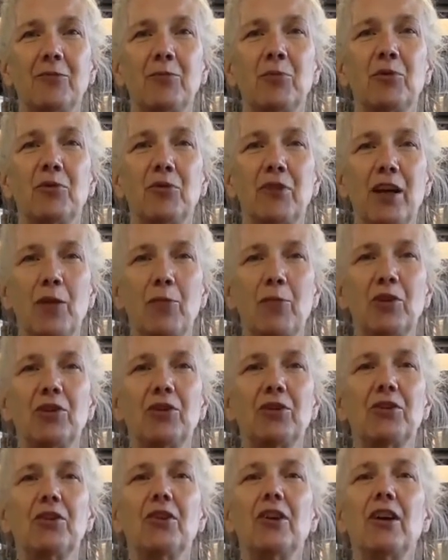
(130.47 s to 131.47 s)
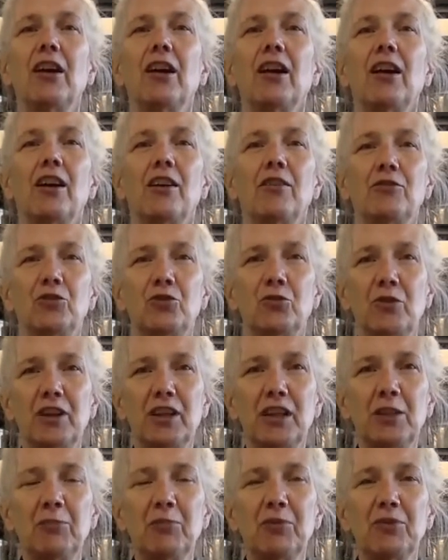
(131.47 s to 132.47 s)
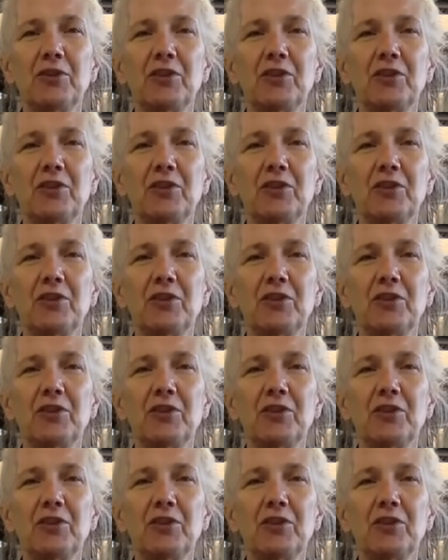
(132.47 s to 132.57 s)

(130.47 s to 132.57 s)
parameter of 20%